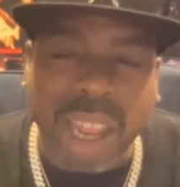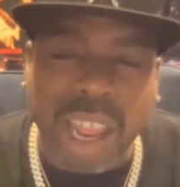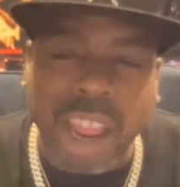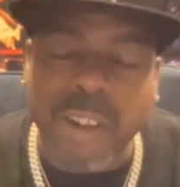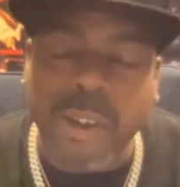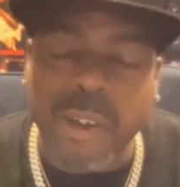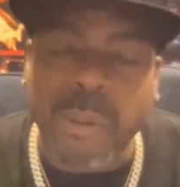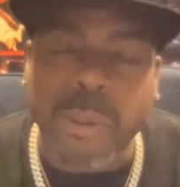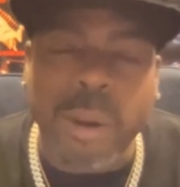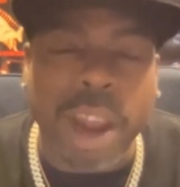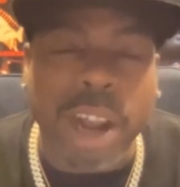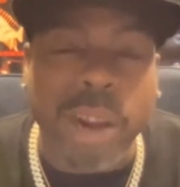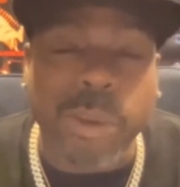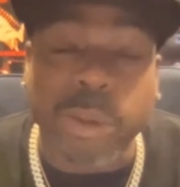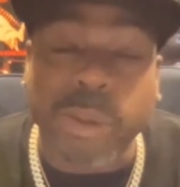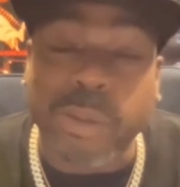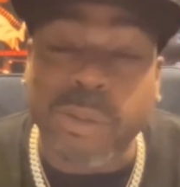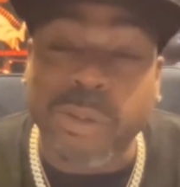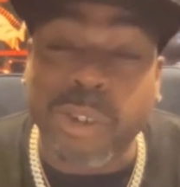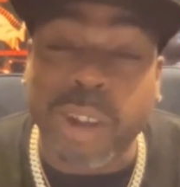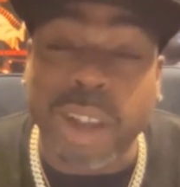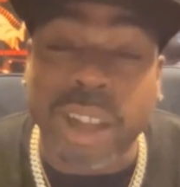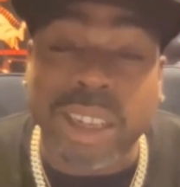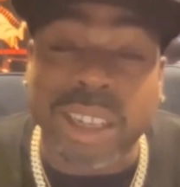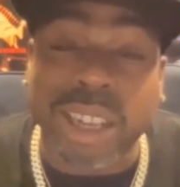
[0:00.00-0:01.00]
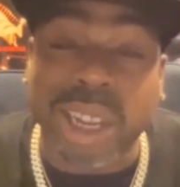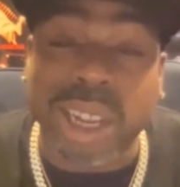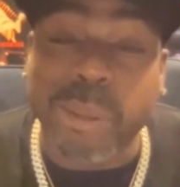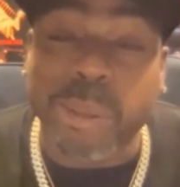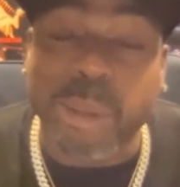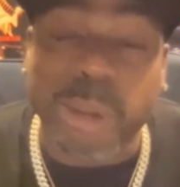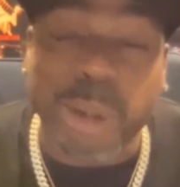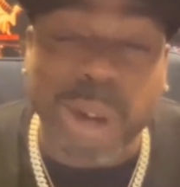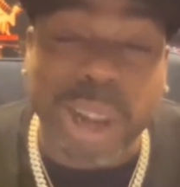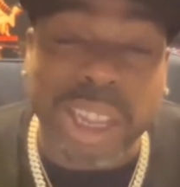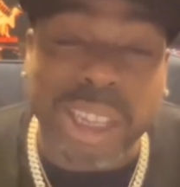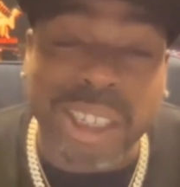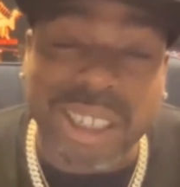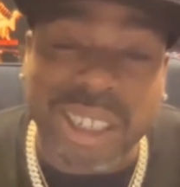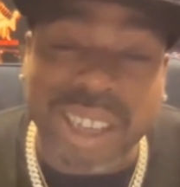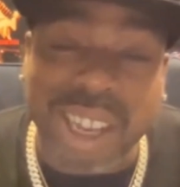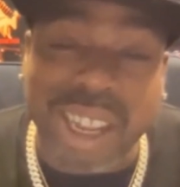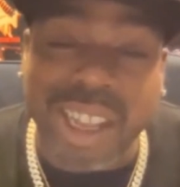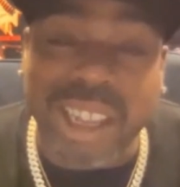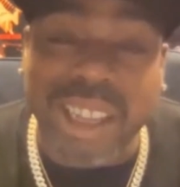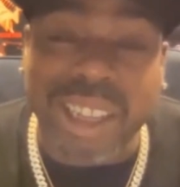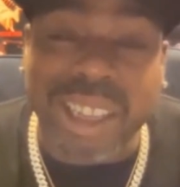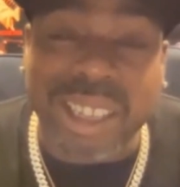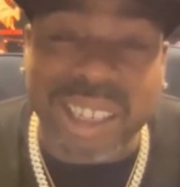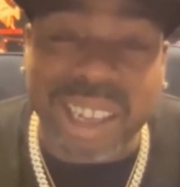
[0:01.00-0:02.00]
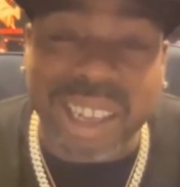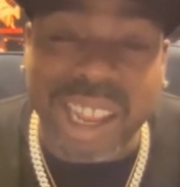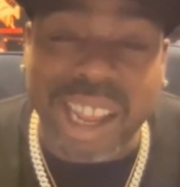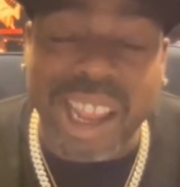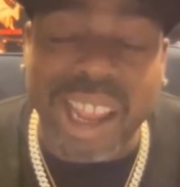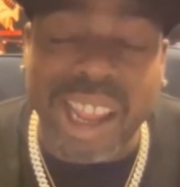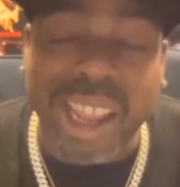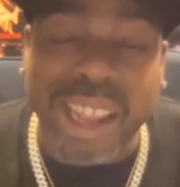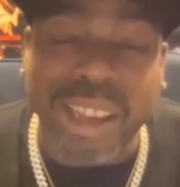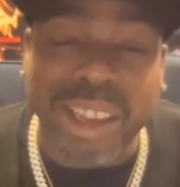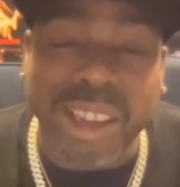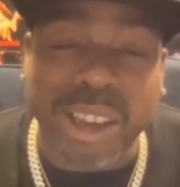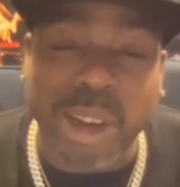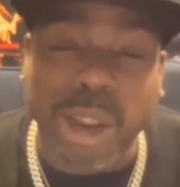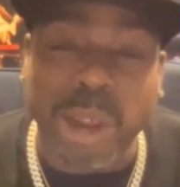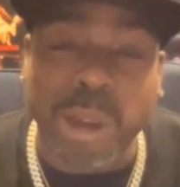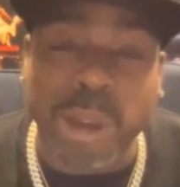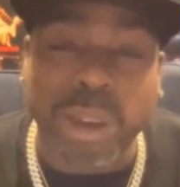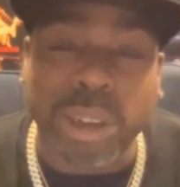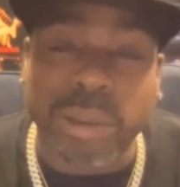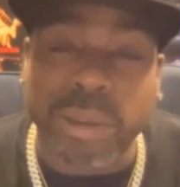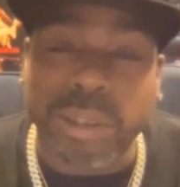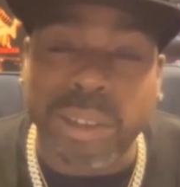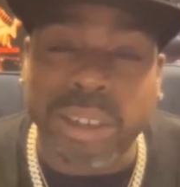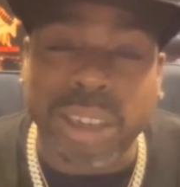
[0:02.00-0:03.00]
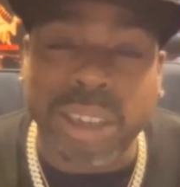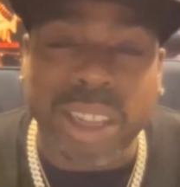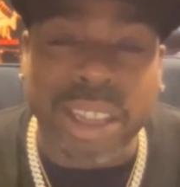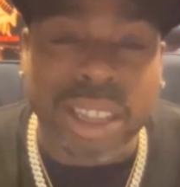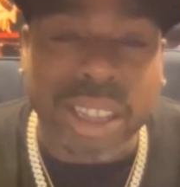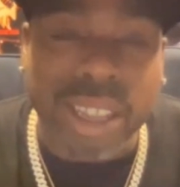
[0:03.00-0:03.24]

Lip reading: Everybody was fucked up on that stage. And you know,